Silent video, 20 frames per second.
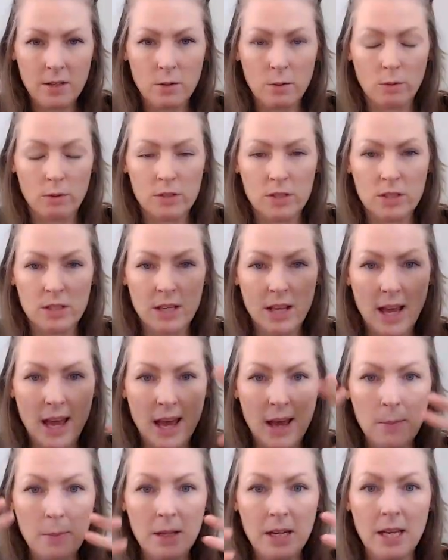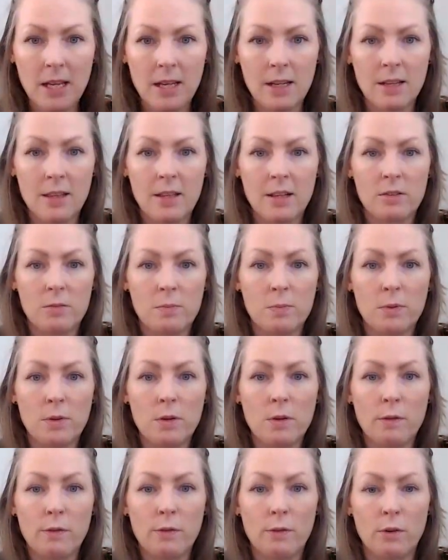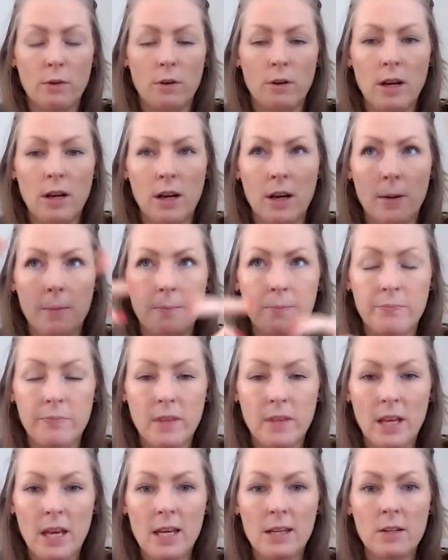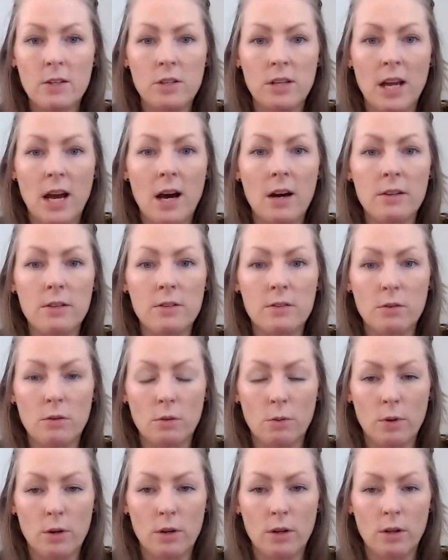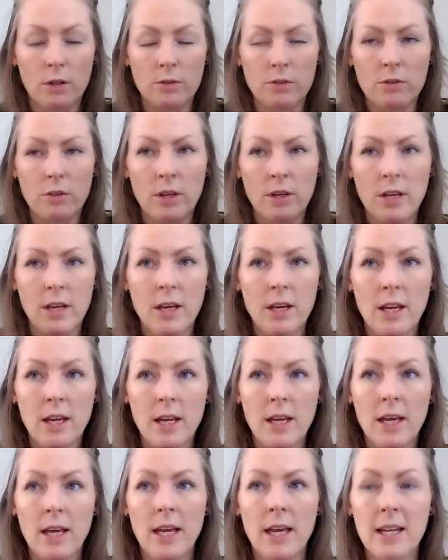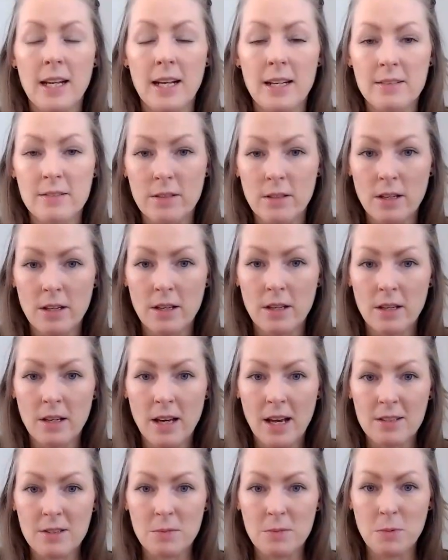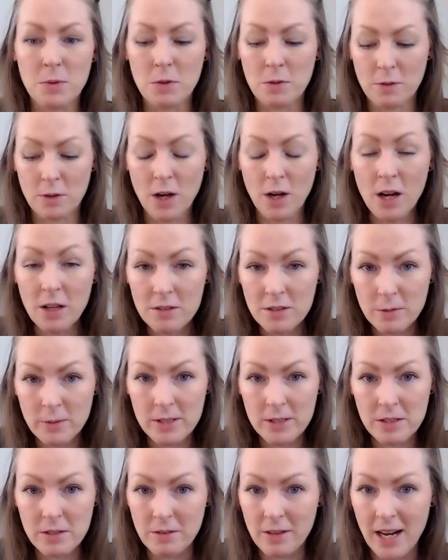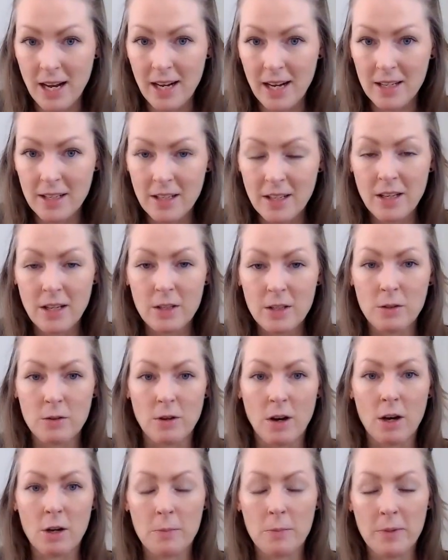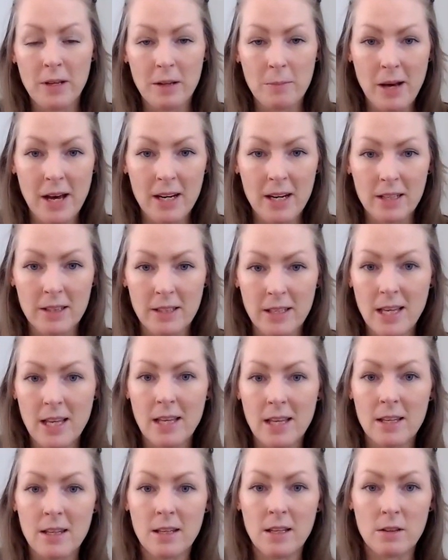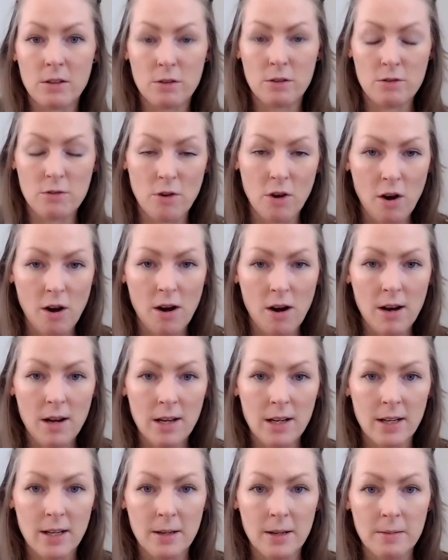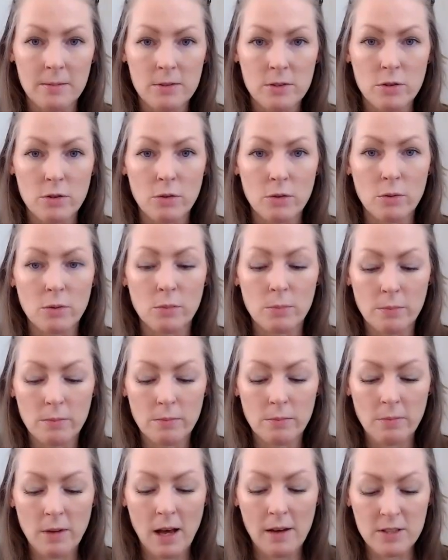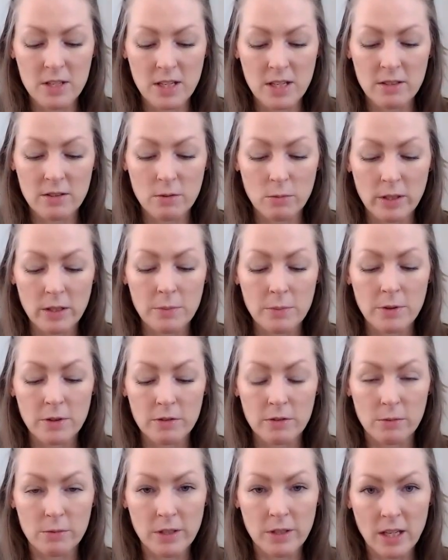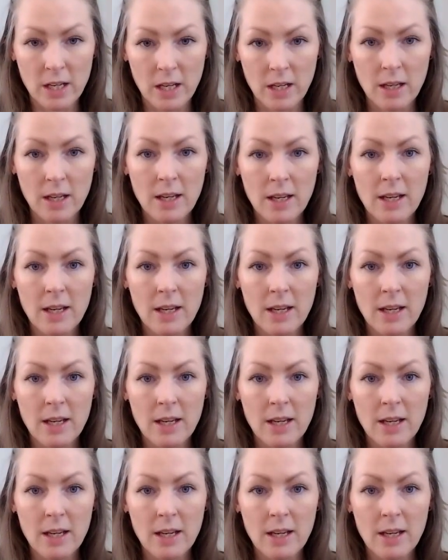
you will just emanate this beautiful. Um, energy out into the world. And as a, as a beautiful consequence of that, you're automatically in the draw um, to have a chance to win a personal reading.